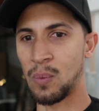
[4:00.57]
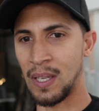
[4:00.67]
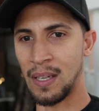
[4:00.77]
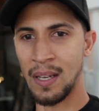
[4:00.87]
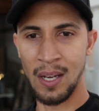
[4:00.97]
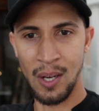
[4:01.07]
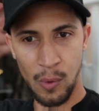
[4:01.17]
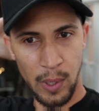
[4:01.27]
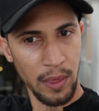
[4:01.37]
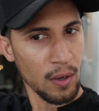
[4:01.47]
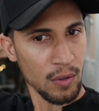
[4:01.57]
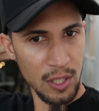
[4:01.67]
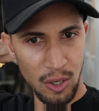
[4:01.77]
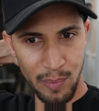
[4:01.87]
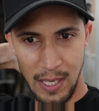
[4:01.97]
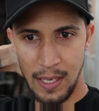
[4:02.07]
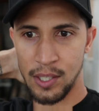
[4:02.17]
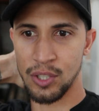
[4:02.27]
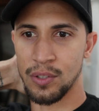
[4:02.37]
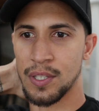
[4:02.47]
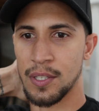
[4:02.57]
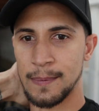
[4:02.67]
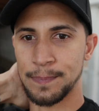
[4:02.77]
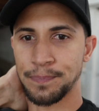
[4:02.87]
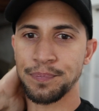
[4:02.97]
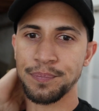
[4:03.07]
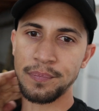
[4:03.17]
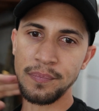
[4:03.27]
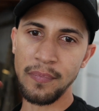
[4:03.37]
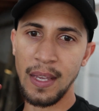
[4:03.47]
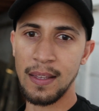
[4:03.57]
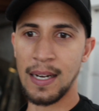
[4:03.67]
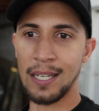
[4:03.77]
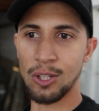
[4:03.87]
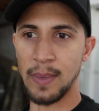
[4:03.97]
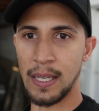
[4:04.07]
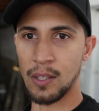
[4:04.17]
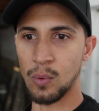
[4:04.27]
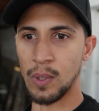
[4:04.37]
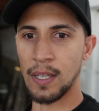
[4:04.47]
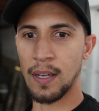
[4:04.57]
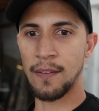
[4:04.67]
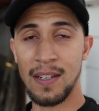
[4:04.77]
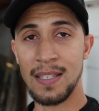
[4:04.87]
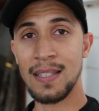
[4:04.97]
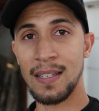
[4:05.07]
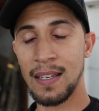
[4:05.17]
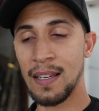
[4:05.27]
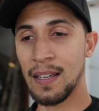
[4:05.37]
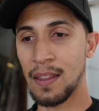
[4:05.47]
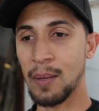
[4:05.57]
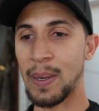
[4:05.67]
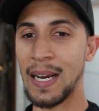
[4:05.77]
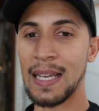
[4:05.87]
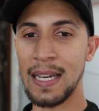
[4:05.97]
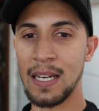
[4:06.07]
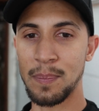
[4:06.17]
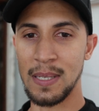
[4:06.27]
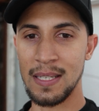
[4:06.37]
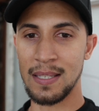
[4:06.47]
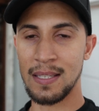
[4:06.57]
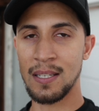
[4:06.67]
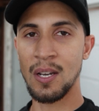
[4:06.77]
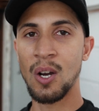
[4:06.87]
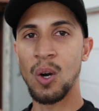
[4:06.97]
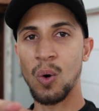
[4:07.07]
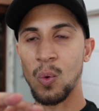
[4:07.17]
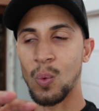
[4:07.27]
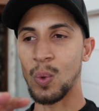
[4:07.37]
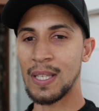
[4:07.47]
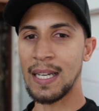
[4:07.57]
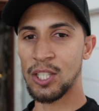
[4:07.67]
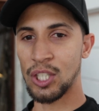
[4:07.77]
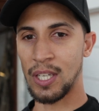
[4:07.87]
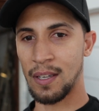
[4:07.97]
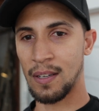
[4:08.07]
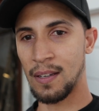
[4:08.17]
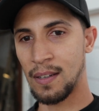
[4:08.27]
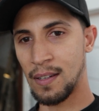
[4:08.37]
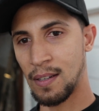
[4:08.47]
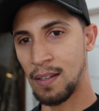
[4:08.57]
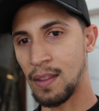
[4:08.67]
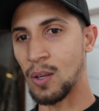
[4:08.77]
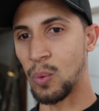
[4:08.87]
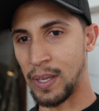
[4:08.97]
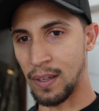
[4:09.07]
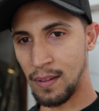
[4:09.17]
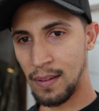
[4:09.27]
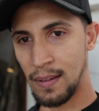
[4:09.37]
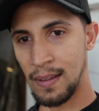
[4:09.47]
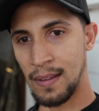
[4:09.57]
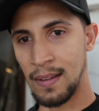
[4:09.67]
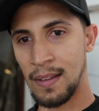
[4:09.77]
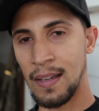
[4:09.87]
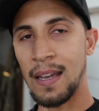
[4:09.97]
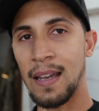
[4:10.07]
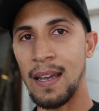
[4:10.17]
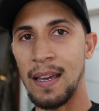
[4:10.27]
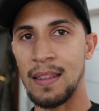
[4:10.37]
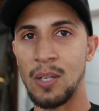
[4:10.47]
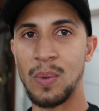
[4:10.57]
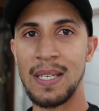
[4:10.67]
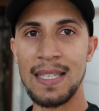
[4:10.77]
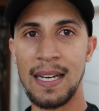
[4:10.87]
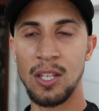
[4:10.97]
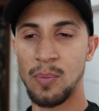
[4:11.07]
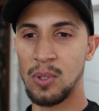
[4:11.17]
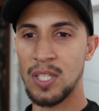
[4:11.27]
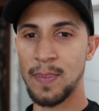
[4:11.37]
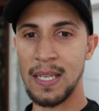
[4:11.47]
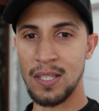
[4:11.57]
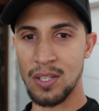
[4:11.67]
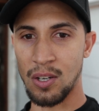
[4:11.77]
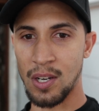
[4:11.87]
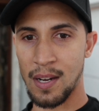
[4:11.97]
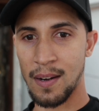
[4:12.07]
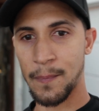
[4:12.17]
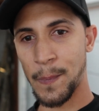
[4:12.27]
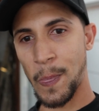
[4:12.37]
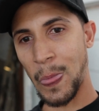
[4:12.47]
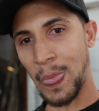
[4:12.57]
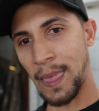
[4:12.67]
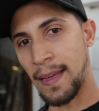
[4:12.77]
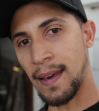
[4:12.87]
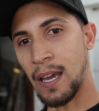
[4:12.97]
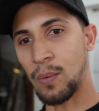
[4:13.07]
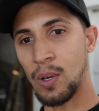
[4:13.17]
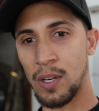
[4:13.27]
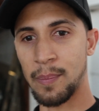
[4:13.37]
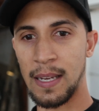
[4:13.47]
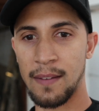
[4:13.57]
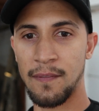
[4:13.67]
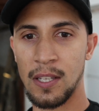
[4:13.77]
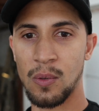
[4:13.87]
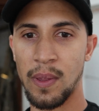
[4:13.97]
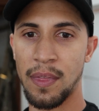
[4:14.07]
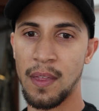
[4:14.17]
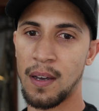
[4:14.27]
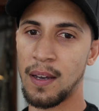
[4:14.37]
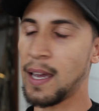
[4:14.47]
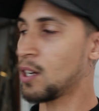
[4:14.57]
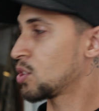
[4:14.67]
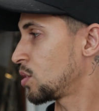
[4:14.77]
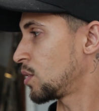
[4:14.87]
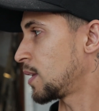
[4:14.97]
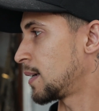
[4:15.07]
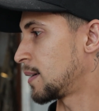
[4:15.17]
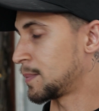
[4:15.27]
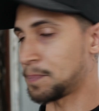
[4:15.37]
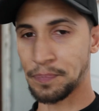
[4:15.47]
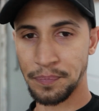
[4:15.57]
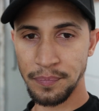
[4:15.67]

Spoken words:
we went through so many issues trying to make it work. Firstly, the brake calipers were touching the wheel, and then we decided to put spacers on, and we couldn't make it fit with the actual